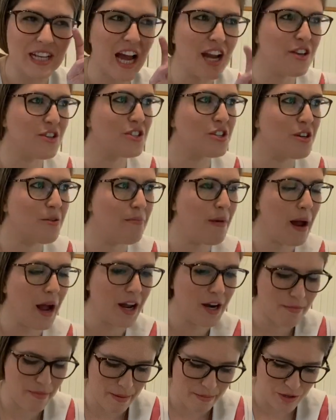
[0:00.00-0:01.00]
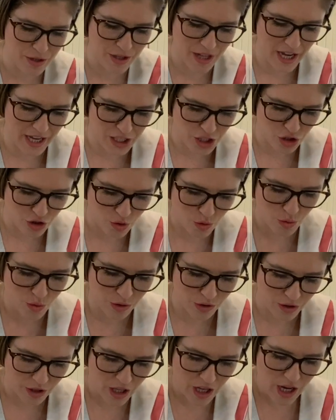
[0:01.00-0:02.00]
I remember doing that at
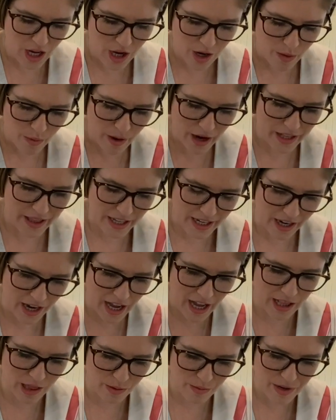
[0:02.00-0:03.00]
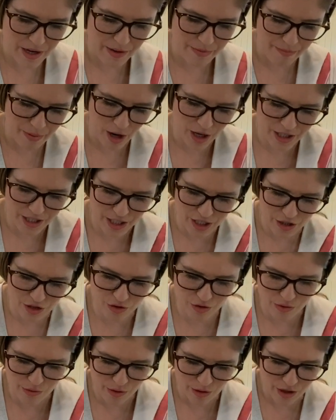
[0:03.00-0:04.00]
school. We had like a Halloween party at
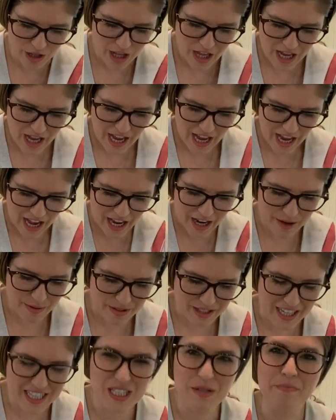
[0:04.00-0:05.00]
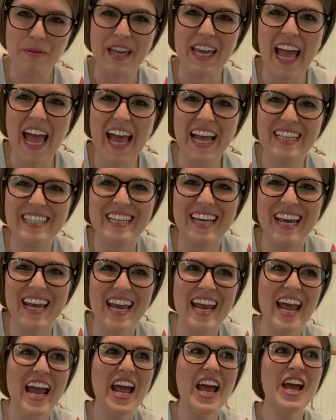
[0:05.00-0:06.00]
school, and there was like
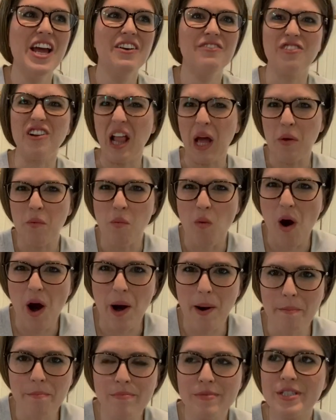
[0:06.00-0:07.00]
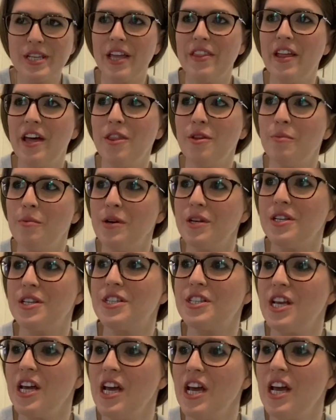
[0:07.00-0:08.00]
spaghetti for like worms, and then there
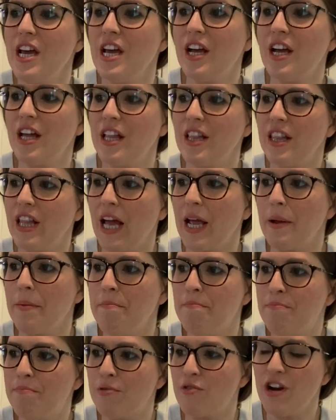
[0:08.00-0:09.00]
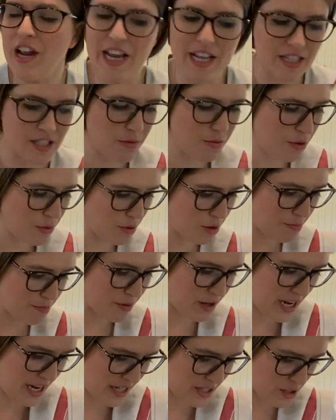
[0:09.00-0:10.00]
was like brains. I wonder what the
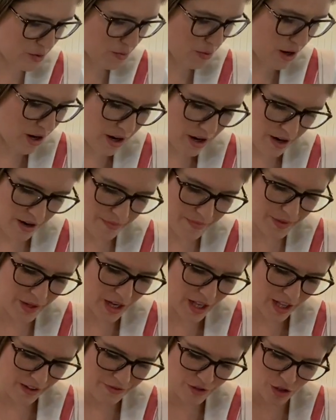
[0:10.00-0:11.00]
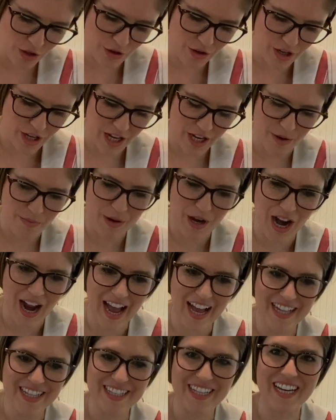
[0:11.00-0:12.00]
brains were. I'll have to look, and you put your
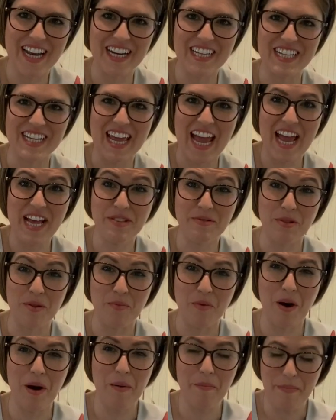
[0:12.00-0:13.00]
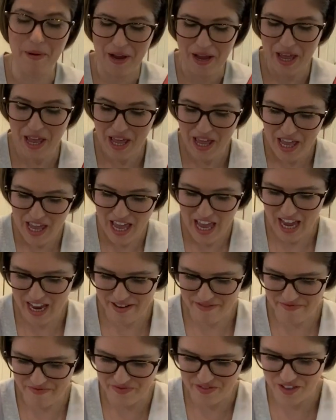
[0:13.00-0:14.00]
hands in, you had to guess what they were, but
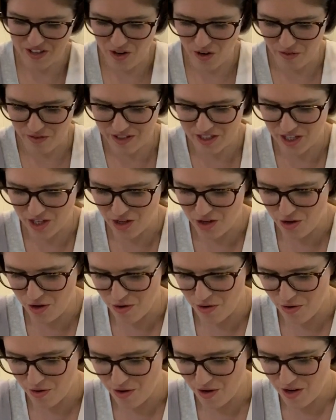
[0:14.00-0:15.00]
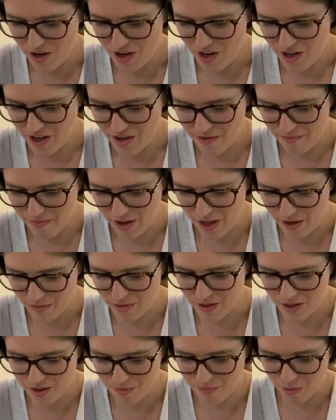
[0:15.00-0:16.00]
you obviously knew, but it
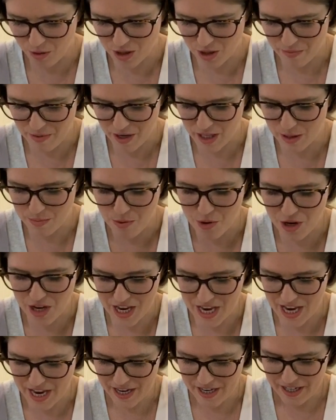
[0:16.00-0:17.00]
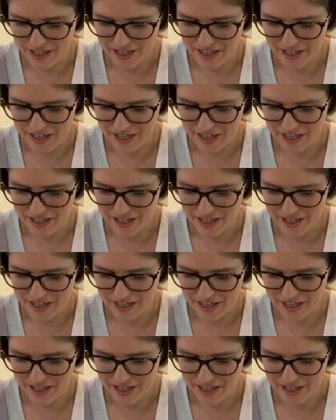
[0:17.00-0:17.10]
was supposed to be spooky.